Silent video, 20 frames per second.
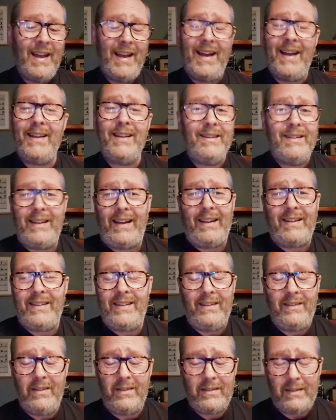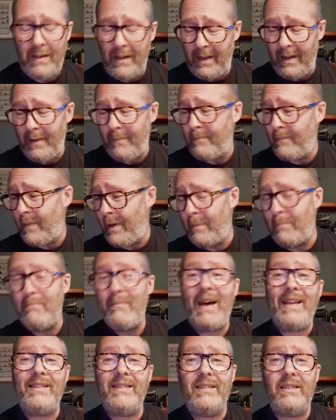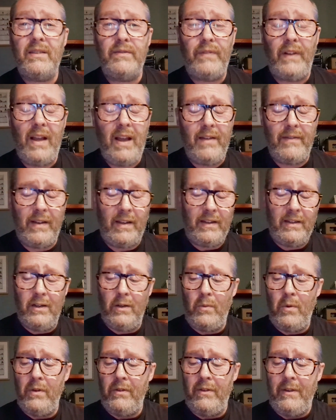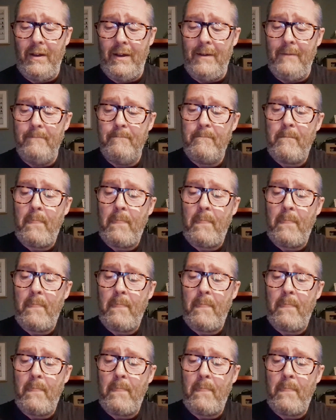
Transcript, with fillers: and actually just um, masks flavour. You don't want that.